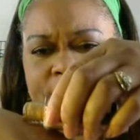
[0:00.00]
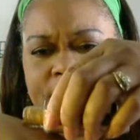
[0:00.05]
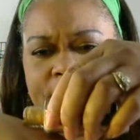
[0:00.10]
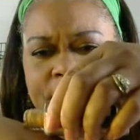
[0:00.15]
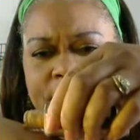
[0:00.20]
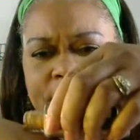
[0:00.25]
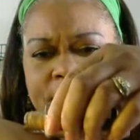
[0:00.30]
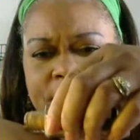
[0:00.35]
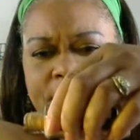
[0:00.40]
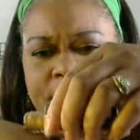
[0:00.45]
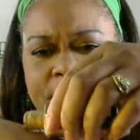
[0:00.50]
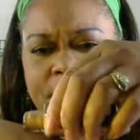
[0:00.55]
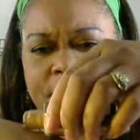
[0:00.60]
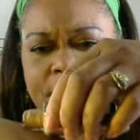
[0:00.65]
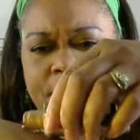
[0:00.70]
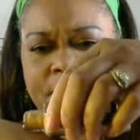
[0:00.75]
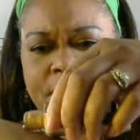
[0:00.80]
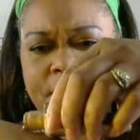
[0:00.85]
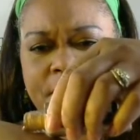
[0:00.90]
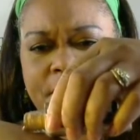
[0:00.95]

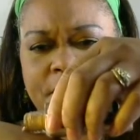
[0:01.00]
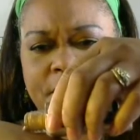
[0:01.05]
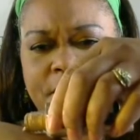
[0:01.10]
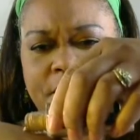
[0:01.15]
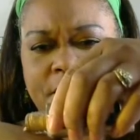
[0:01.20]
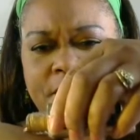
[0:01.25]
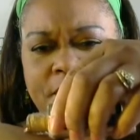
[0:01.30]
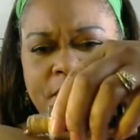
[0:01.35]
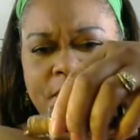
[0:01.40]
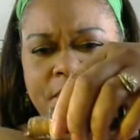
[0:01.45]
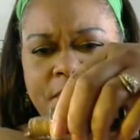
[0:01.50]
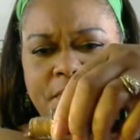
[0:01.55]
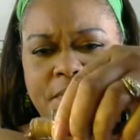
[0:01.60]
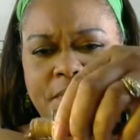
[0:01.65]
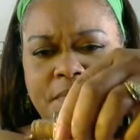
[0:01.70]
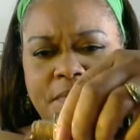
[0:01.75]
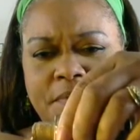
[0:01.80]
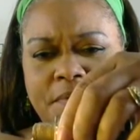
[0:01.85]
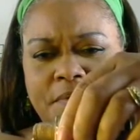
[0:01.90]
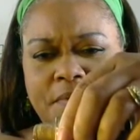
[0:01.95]

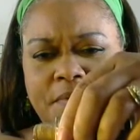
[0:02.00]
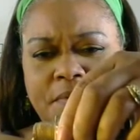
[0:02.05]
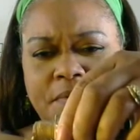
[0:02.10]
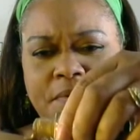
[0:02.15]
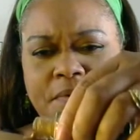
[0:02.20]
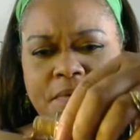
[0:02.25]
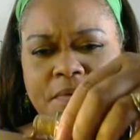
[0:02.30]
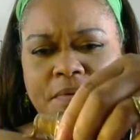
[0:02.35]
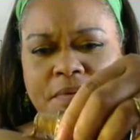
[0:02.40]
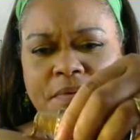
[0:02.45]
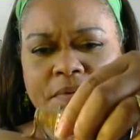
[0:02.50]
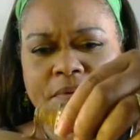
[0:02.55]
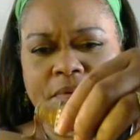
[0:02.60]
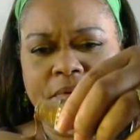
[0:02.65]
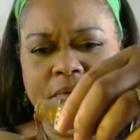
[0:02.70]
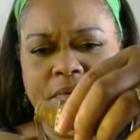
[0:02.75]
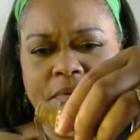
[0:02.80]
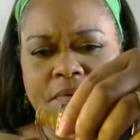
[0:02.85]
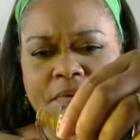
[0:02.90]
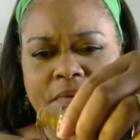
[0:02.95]

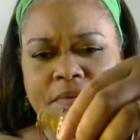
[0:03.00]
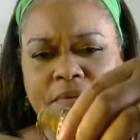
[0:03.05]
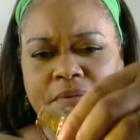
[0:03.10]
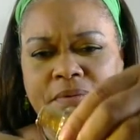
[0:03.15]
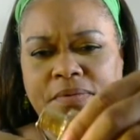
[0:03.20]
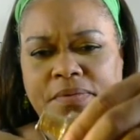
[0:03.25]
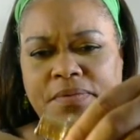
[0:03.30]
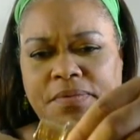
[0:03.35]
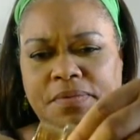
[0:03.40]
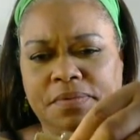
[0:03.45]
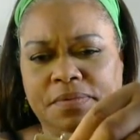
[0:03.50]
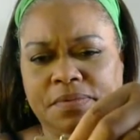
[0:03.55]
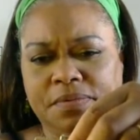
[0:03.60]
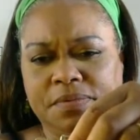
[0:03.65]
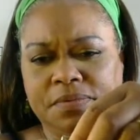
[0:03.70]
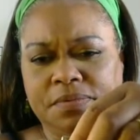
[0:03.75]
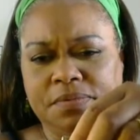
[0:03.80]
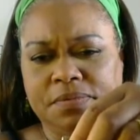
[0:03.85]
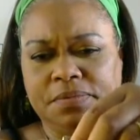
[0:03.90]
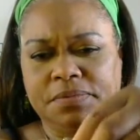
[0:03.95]

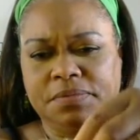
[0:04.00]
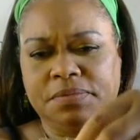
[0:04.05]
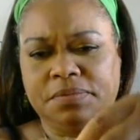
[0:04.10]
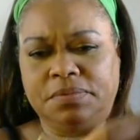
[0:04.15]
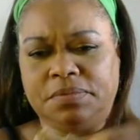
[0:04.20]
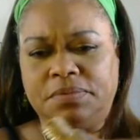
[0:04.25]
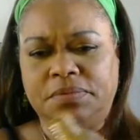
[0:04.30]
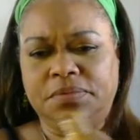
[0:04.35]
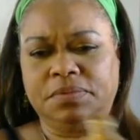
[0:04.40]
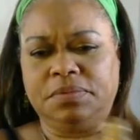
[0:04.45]
Nothing is said.